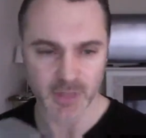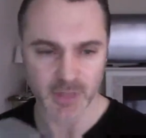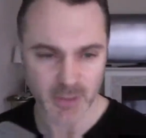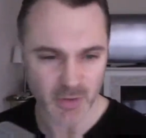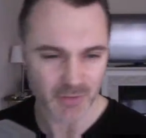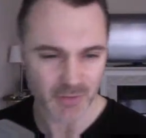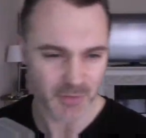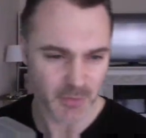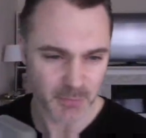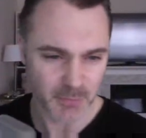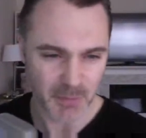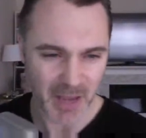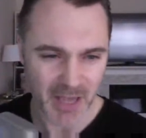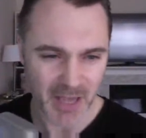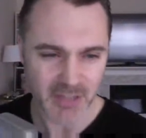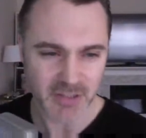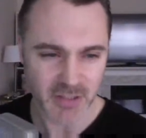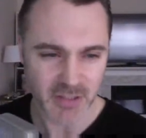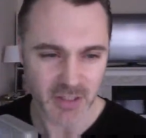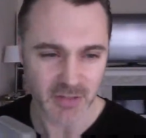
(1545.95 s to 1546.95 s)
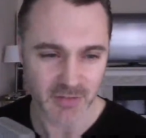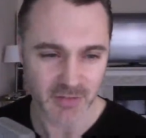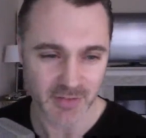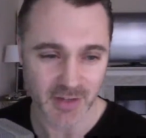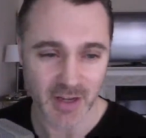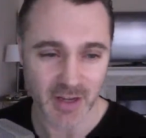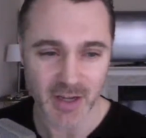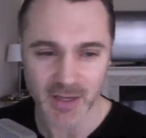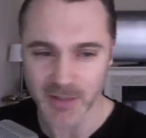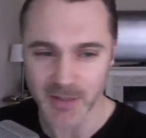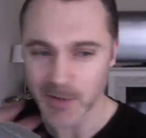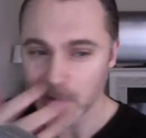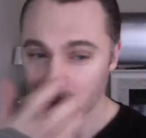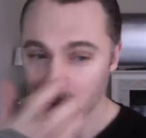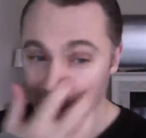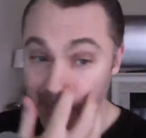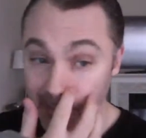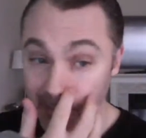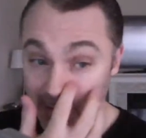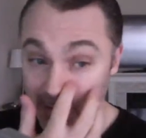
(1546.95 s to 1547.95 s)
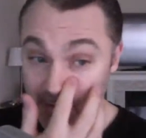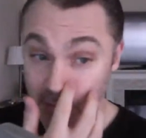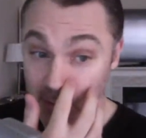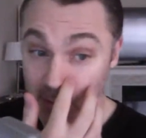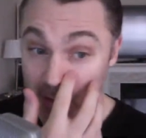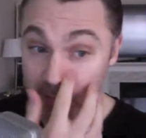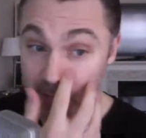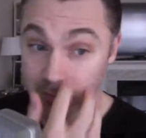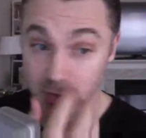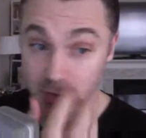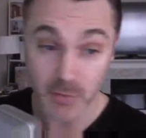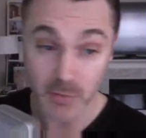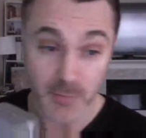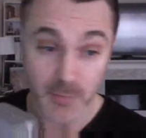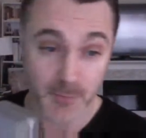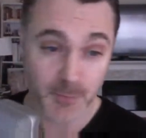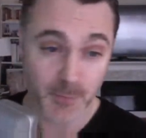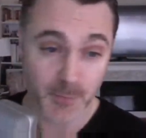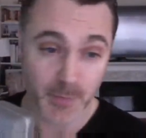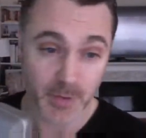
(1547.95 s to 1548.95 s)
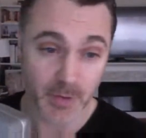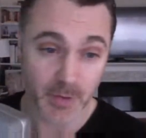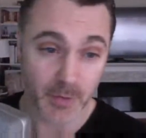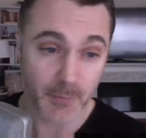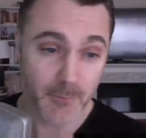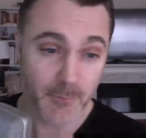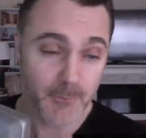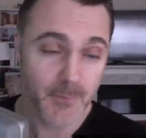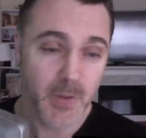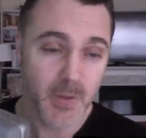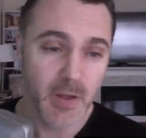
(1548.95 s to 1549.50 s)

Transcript: Then you have this passion inside that drives you, you know.